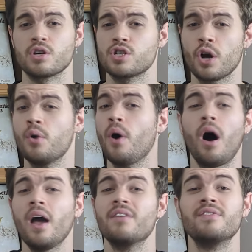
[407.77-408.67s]
a show
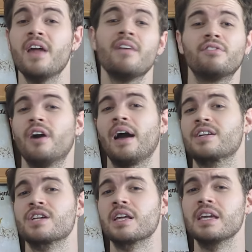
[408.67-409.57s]
I have never
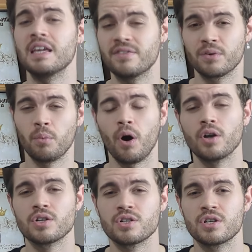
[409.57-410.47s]
actually even
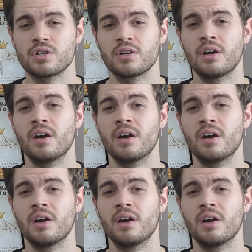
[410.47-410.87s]
watched.